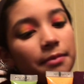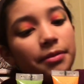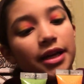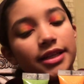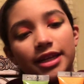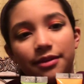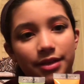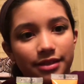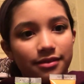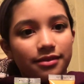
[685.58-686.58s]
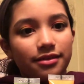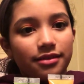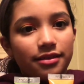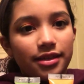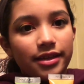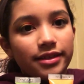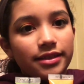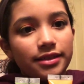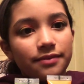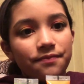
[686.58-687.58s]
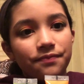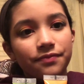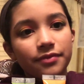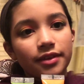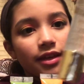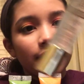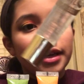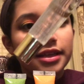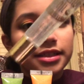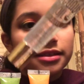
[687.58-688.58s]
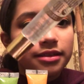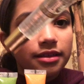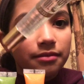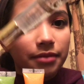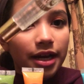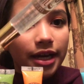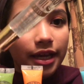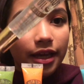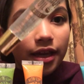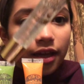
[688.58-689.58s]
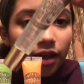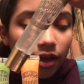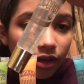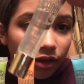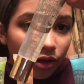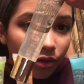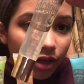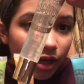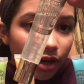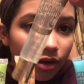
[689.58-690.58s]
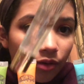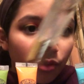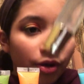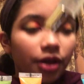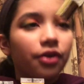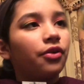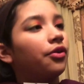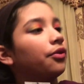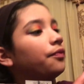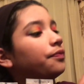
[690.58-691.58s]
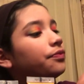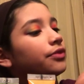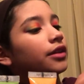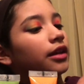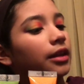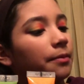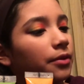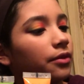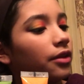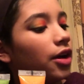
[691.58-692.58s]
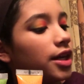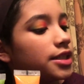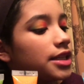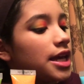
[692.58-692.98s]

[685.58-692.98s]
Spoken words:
But anyways, this is my coconut oil lip gloss.